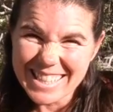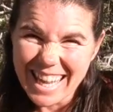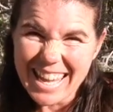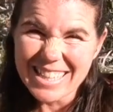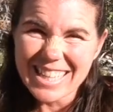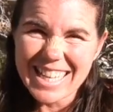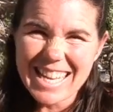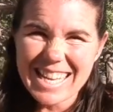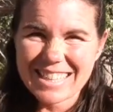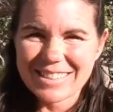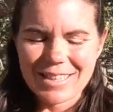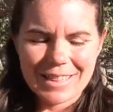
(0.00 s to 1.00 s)

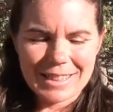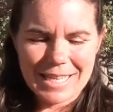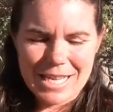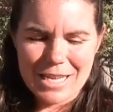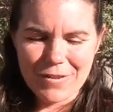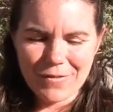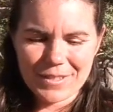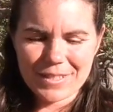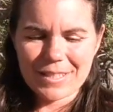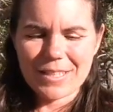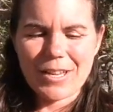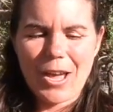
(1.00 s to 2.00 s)
scaly
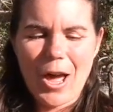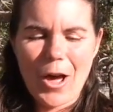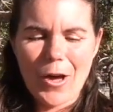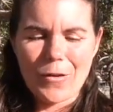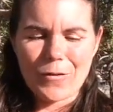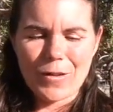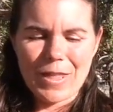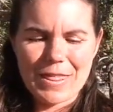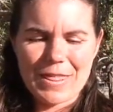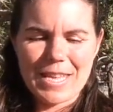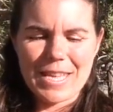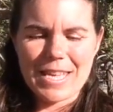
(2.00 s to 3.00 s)
leaves of
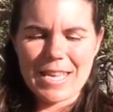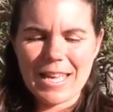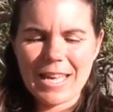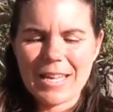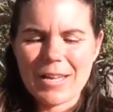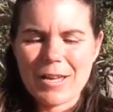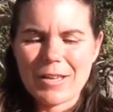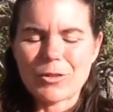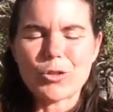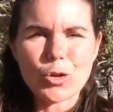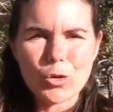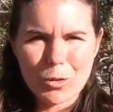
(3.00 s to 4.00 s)
the
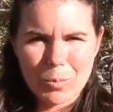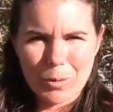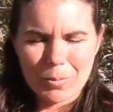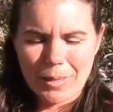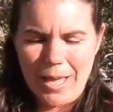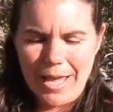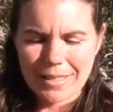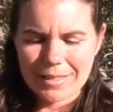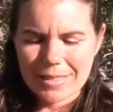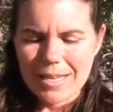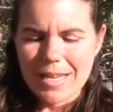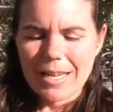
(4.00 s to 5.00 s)
juniper
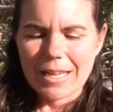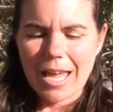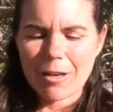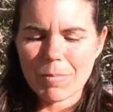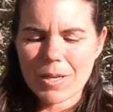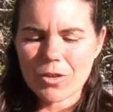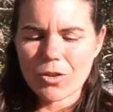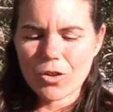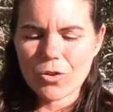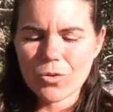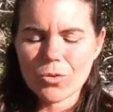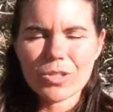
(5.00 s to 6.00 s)
plant can be
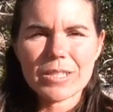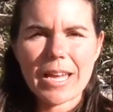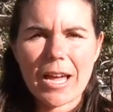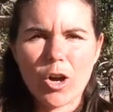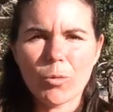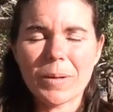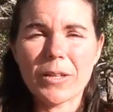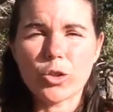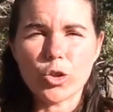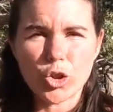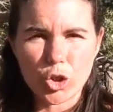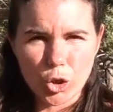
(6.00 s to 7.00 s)
used to help
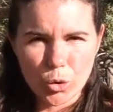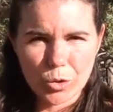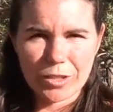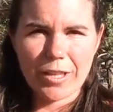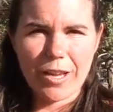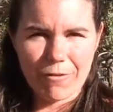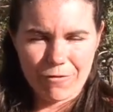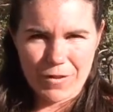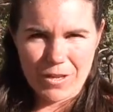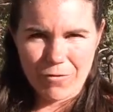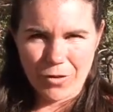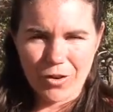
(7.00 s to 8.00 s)
induce a
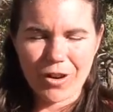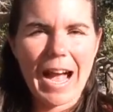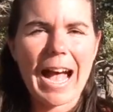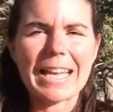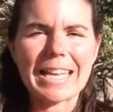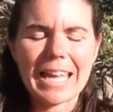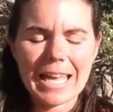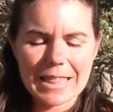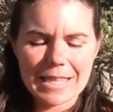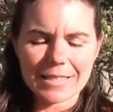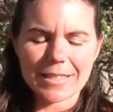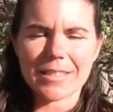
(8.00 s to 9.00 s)
fever.
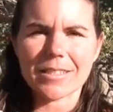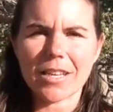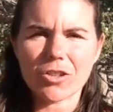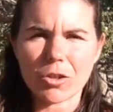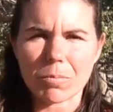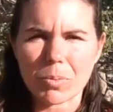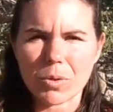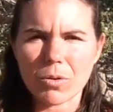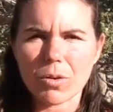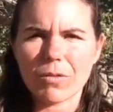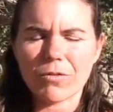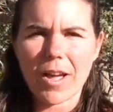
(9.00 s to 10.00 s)
Again, this is such a
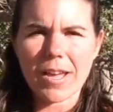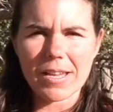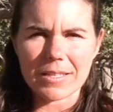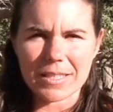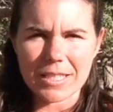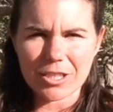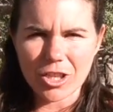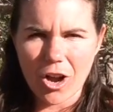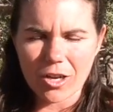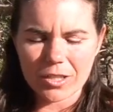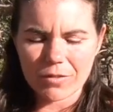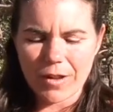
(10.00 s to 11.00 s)
purifying and
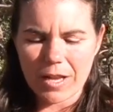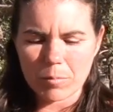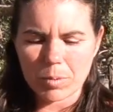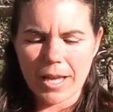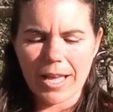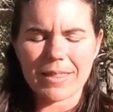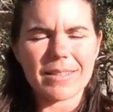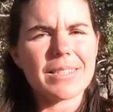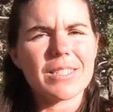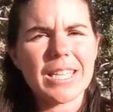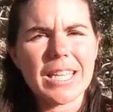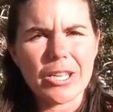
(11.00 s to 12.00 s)
detoxifying plant. This
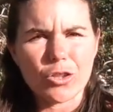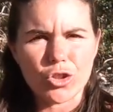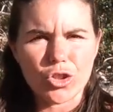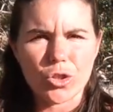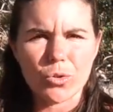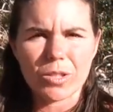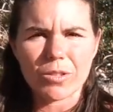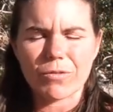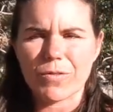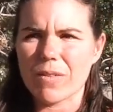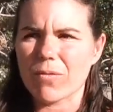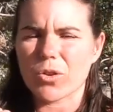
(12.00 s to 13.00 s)
is gonna induce a
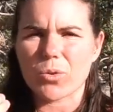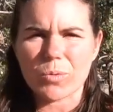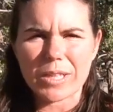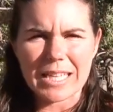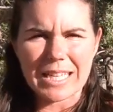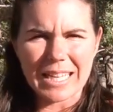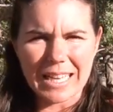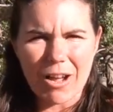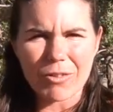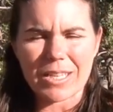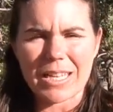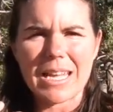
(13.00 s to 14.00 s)
fever to really get
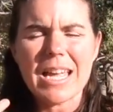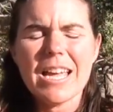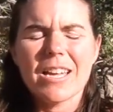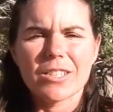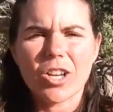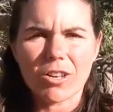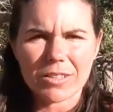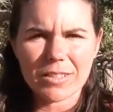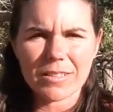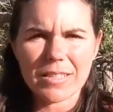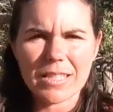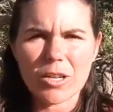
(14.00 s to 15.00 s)
out any
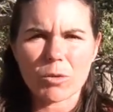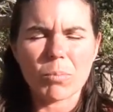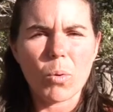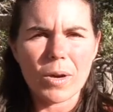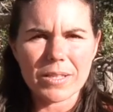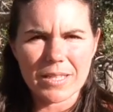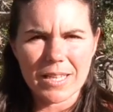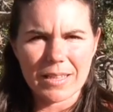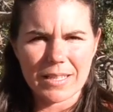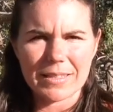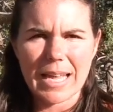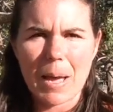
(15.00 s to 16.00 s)
toxicity or poisoning
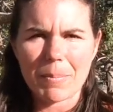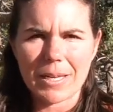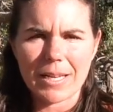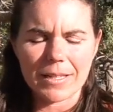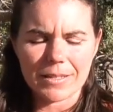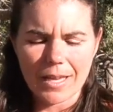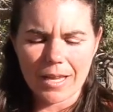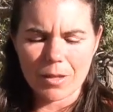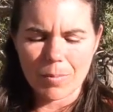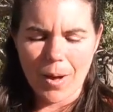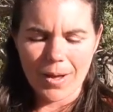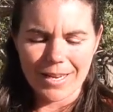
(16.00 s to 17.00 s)
that is happening inside
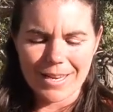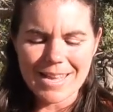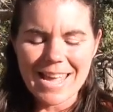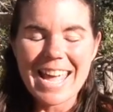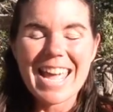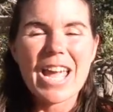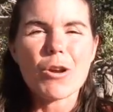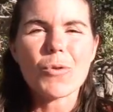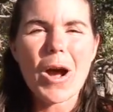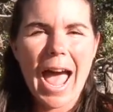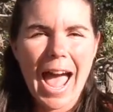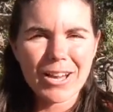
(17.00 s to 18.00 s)
the body. It
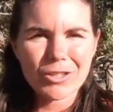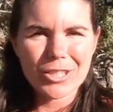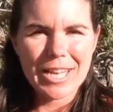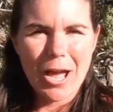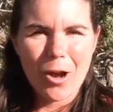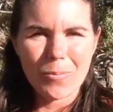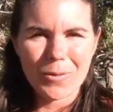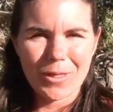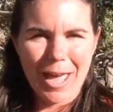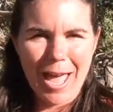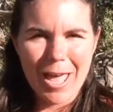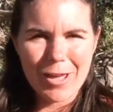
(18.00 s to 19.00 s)
will actually help with
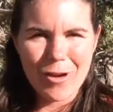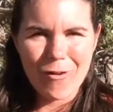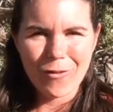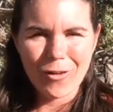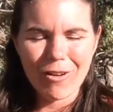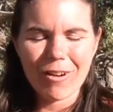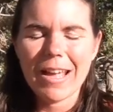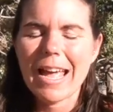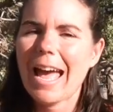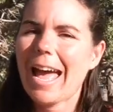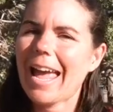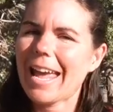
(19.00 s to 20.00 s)
a hangover
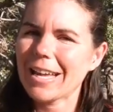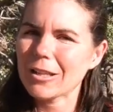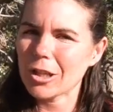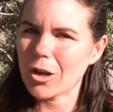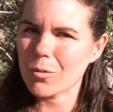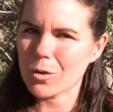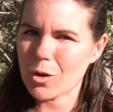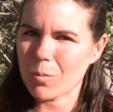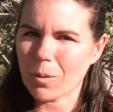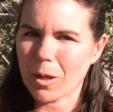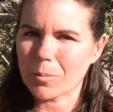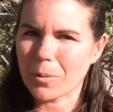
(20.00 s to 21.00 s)
and lower your
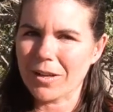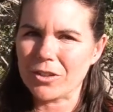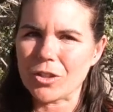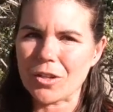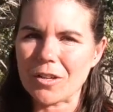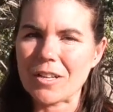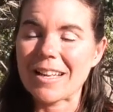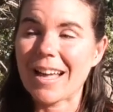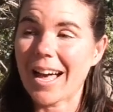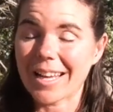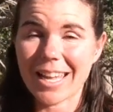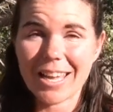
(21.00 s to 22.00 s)
blood pressure.
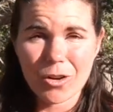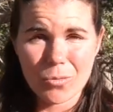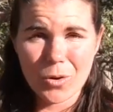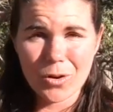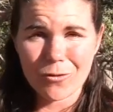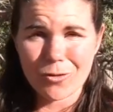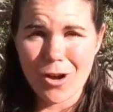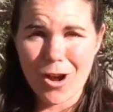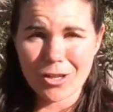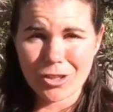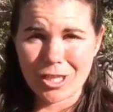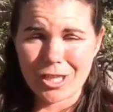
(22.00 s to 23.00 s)
Again, a word of
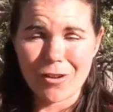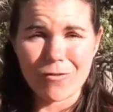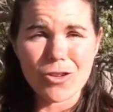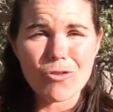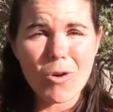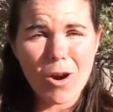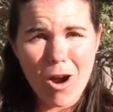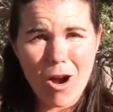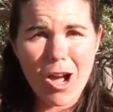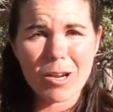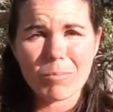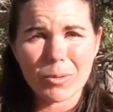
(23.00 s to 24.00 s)
caution. If you are
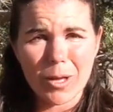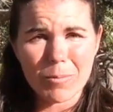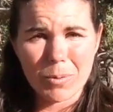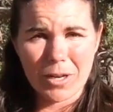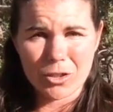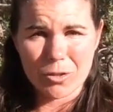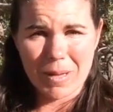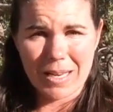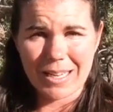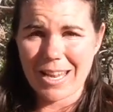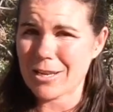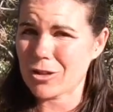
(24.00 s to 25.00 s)
on blood pressure
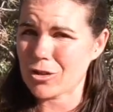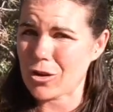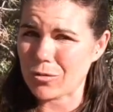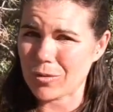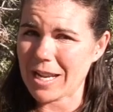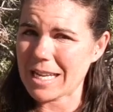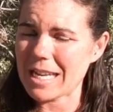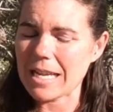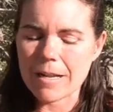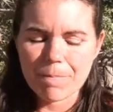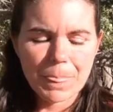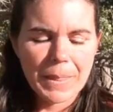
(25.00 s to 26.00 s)
medication already,